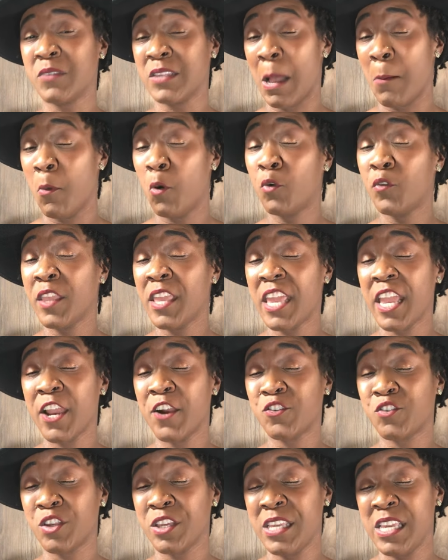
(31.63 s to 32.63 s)
I'm only here
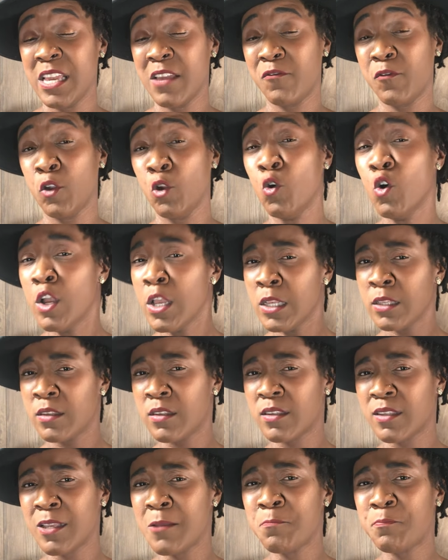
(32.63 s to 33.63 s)
to give you
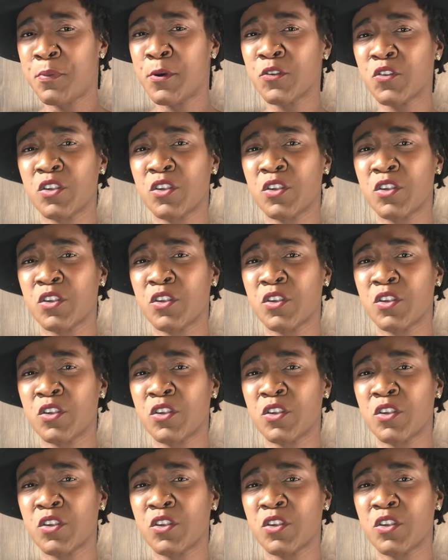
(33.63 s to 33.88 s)
simple